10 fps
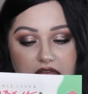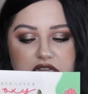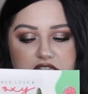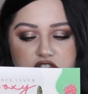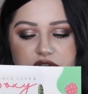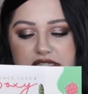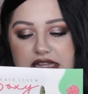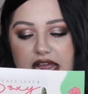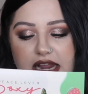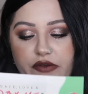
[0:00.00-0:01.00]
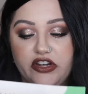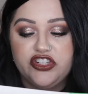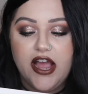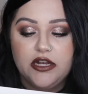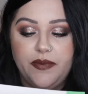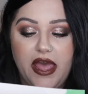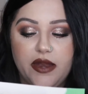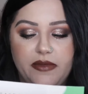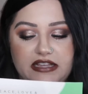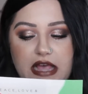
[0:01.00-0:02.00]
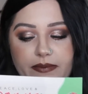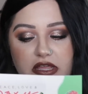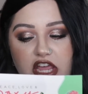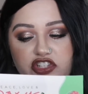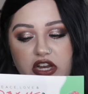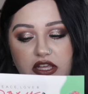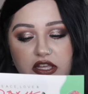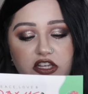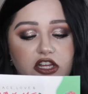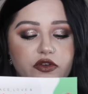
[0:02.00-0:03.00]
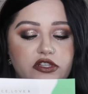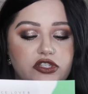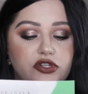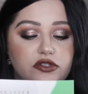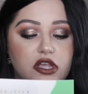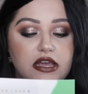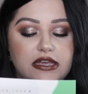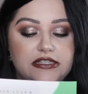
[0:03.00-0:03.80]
The easy to extend and retract pen makes application and continuous use